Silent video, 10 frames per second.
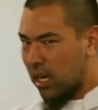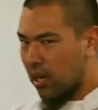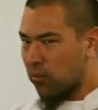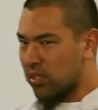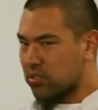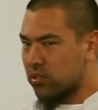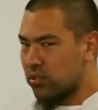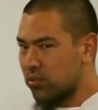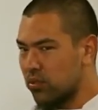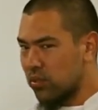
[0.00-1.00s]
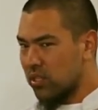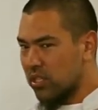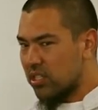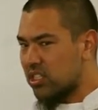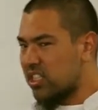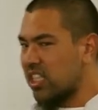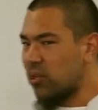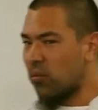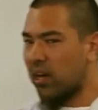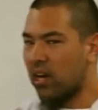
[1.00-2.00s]
I want to
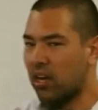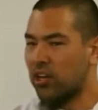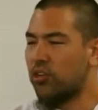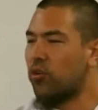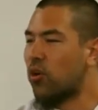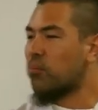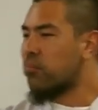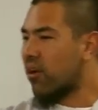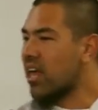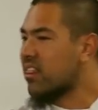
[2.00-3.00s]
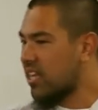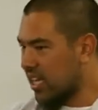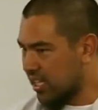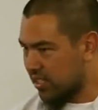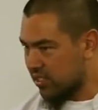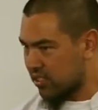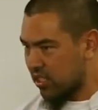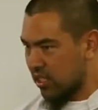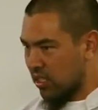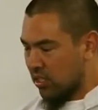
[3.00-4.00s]
see where your breath
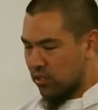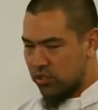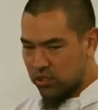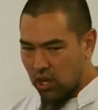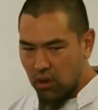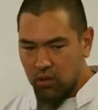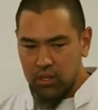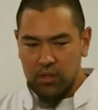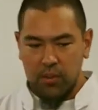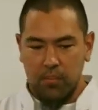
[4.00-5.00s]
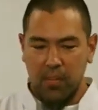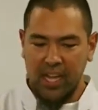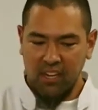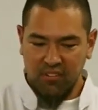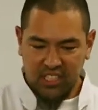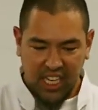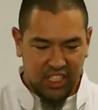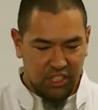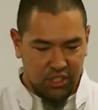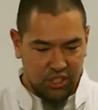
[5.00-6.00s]
is. So, my
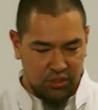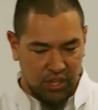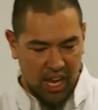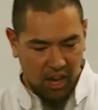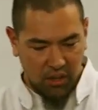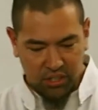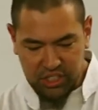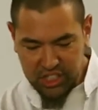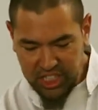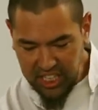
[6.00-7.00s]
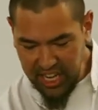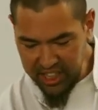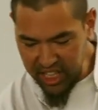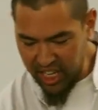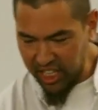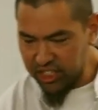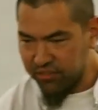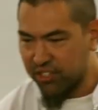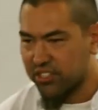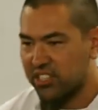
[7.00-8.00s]
invitation to you now, sit at the
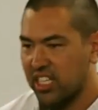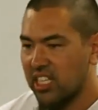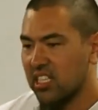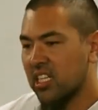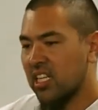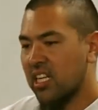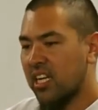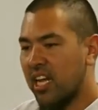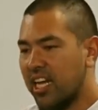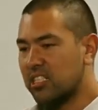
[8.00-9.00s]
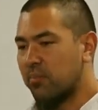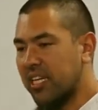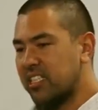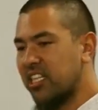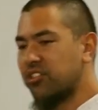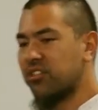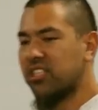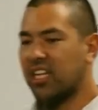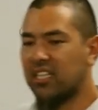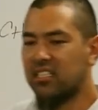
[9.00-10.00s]
edge of your seat. As my teacher
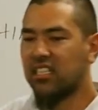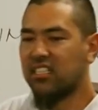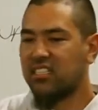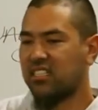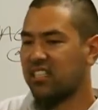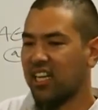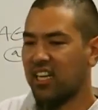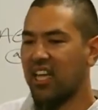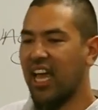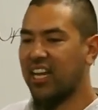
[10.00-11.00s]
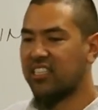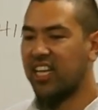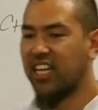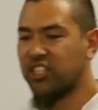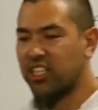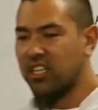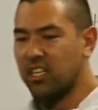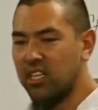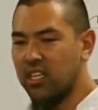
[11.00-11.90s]
says, sit at attention.